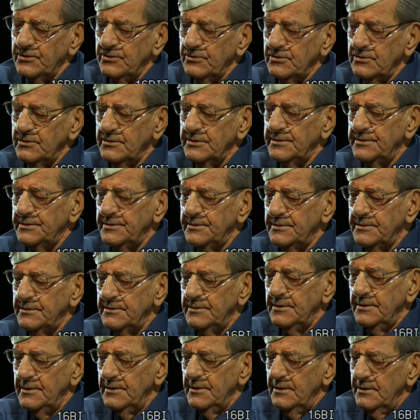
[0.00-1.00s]

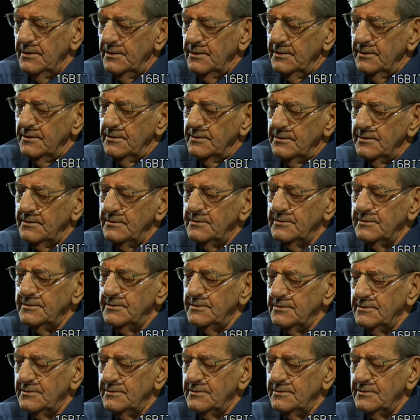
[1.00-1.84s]
Uh, um,